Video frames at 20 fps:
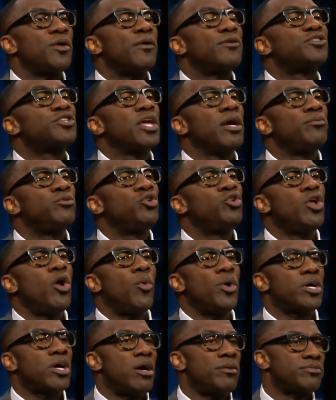Skip, you know
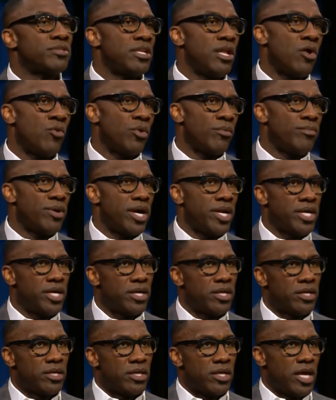what comes along with money?
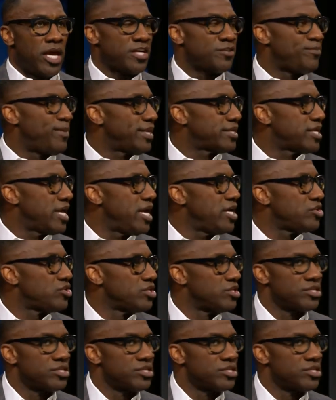Expectations.